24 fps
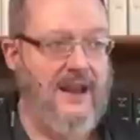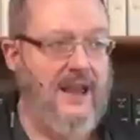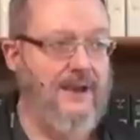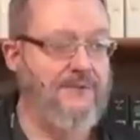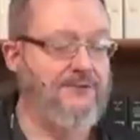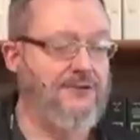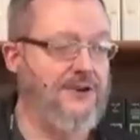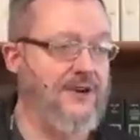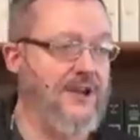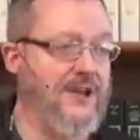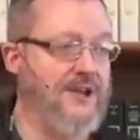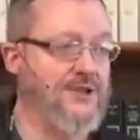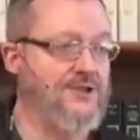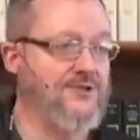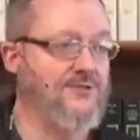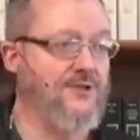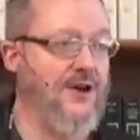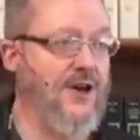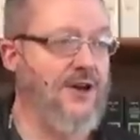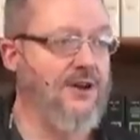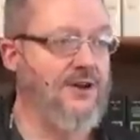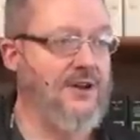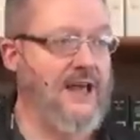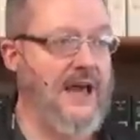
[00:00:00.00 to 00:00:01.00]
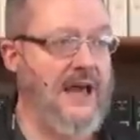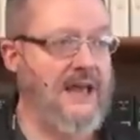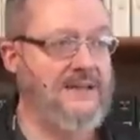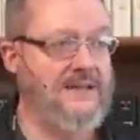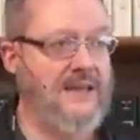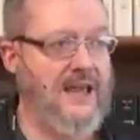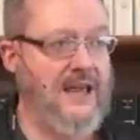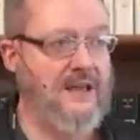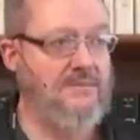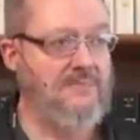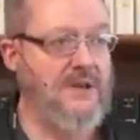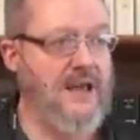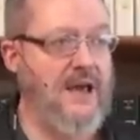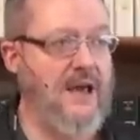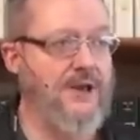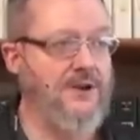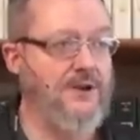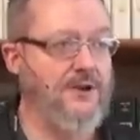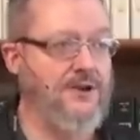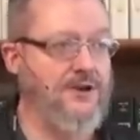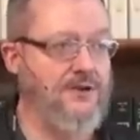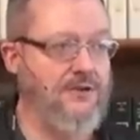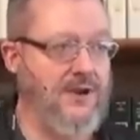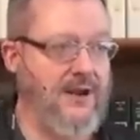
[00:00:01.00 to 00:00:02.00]
after his fall, God came down
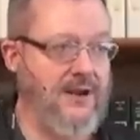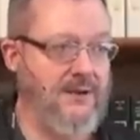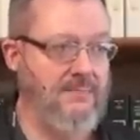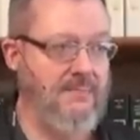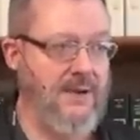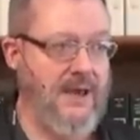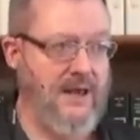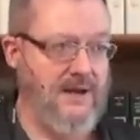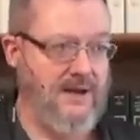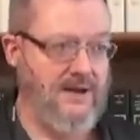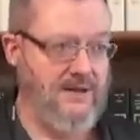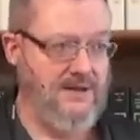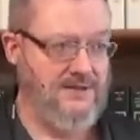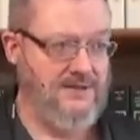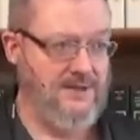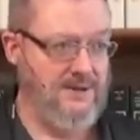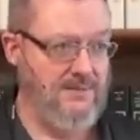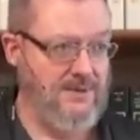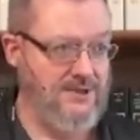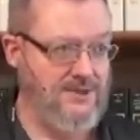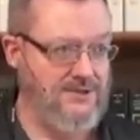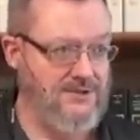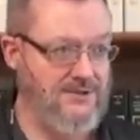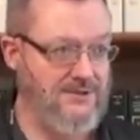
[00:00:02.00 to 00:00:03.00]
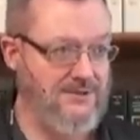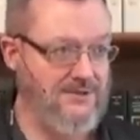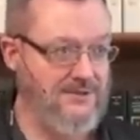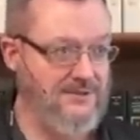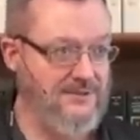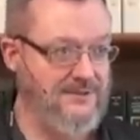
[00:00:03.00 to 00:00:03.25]
and created man in his image.